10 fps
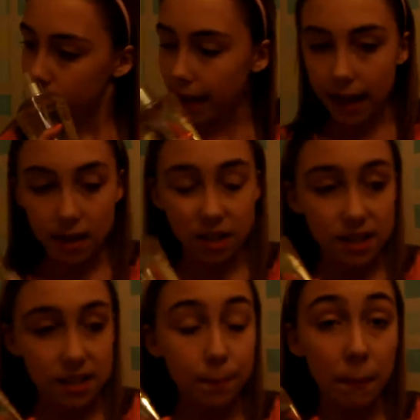and
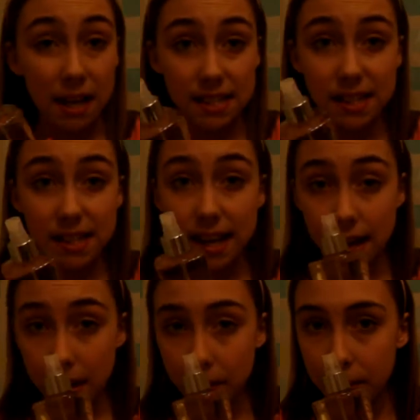it's
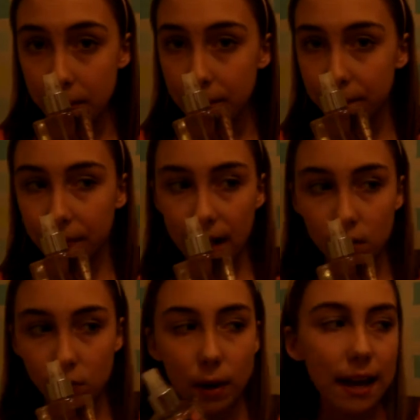musky, and
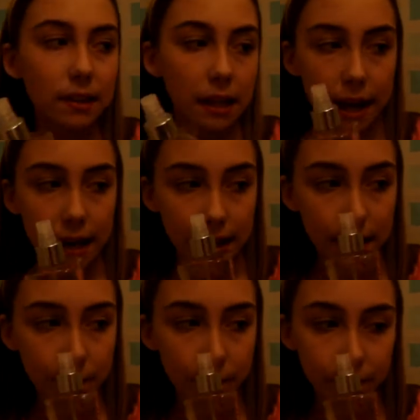it's why I like
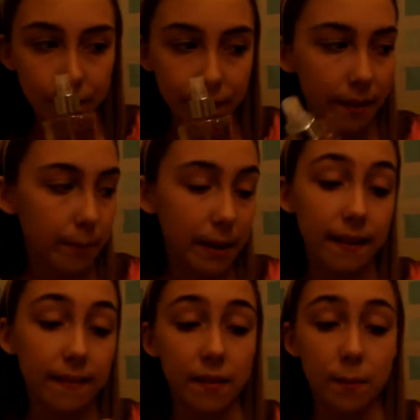it, is
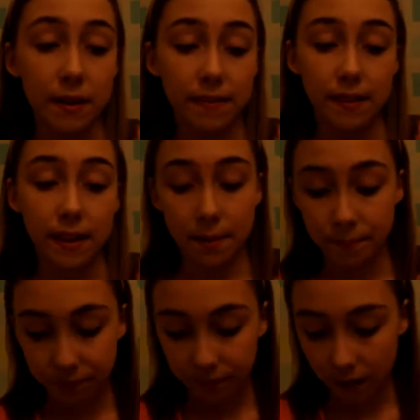because it's musky.
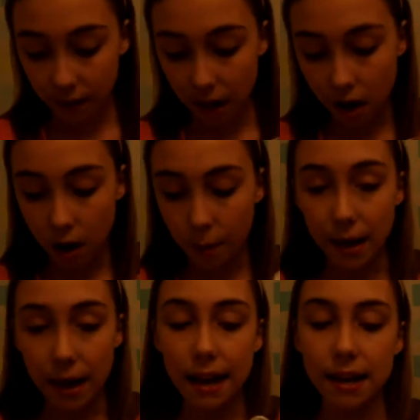And
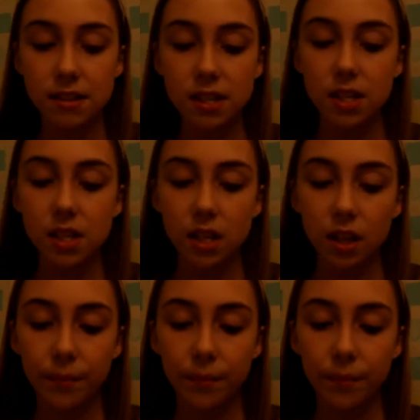it's,